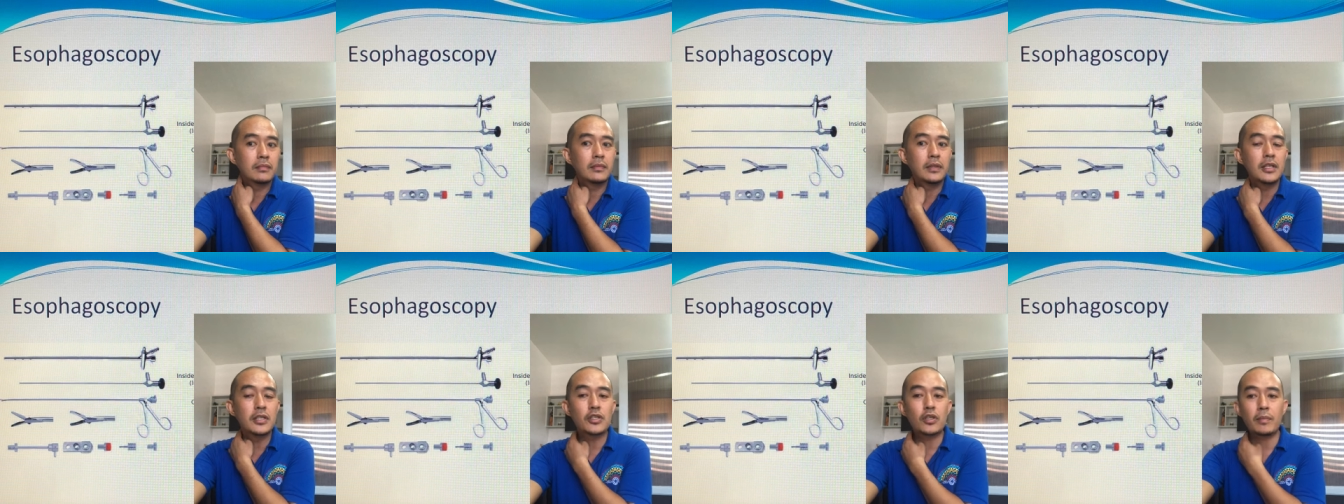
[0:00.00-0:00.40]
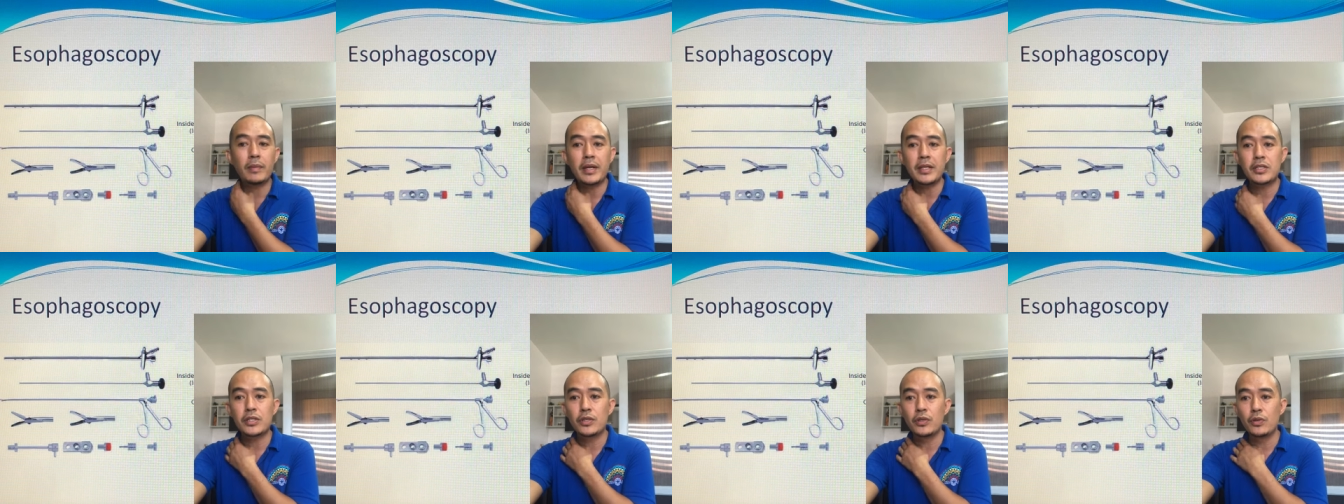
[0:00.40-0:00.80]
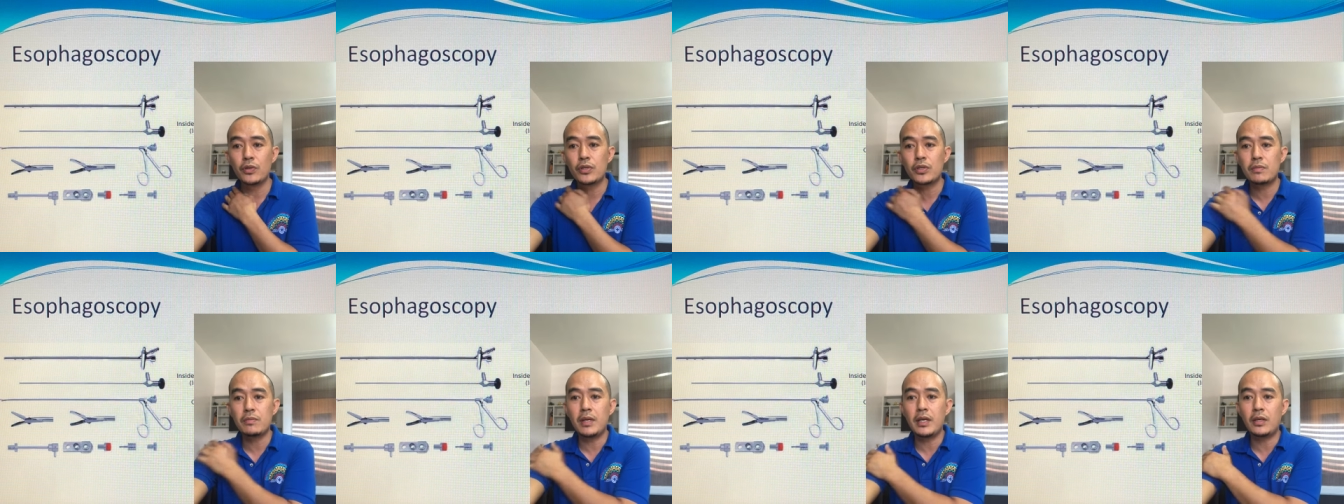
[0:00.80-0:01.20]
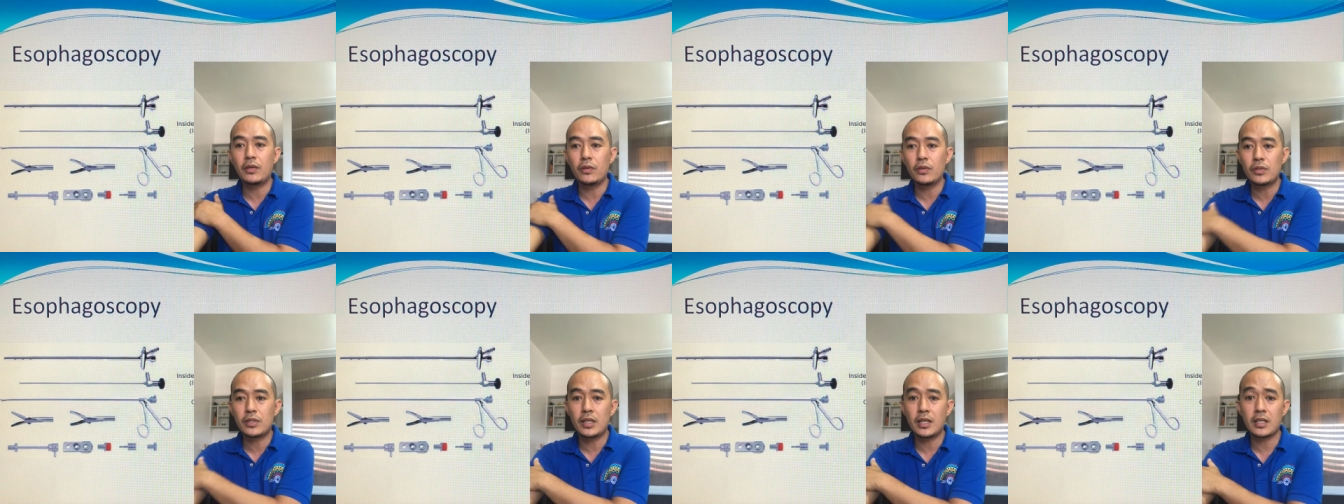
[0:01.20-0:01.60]
instruments being
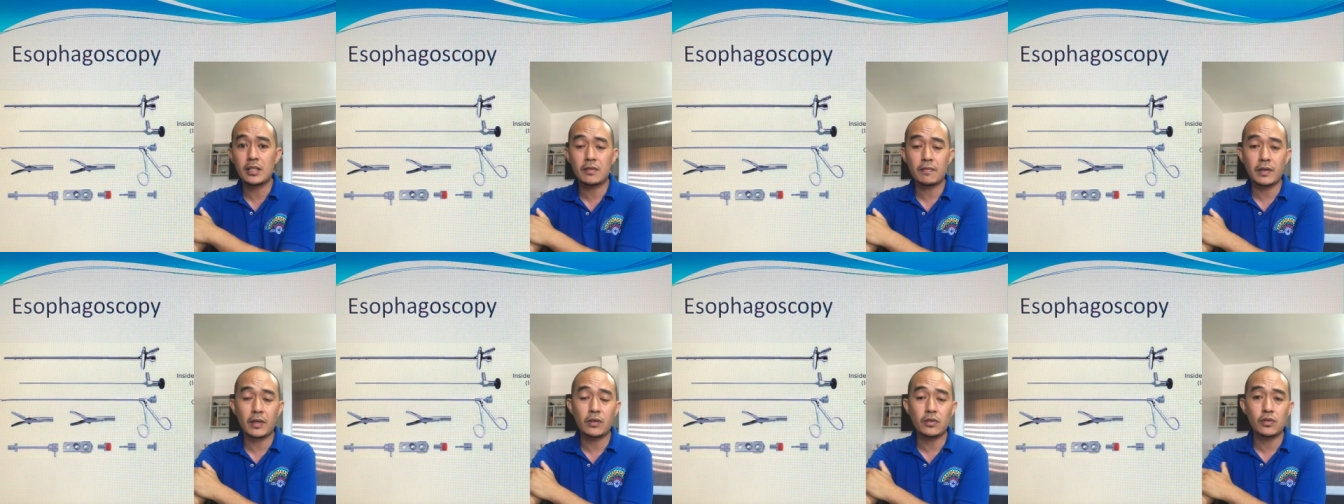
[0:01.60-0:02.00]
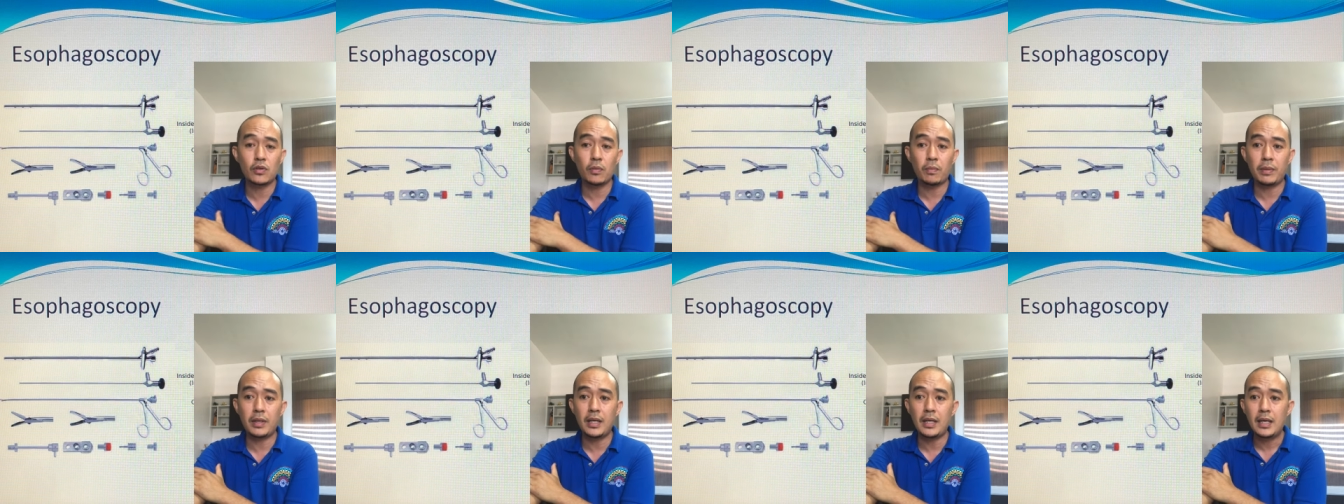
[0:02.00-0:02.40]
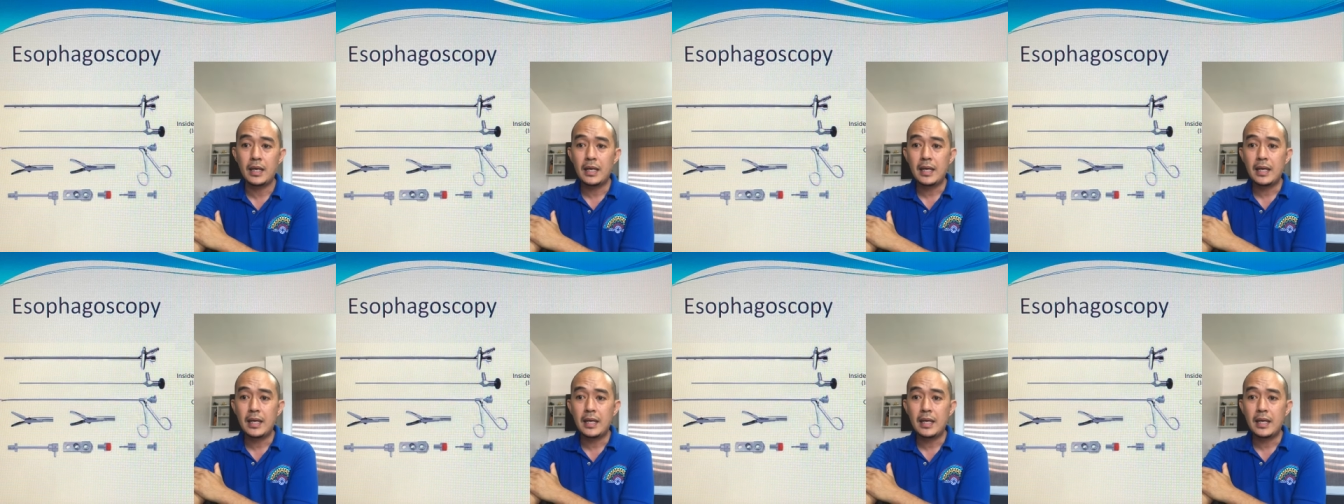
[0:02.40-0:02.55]
used in esophagoscopy.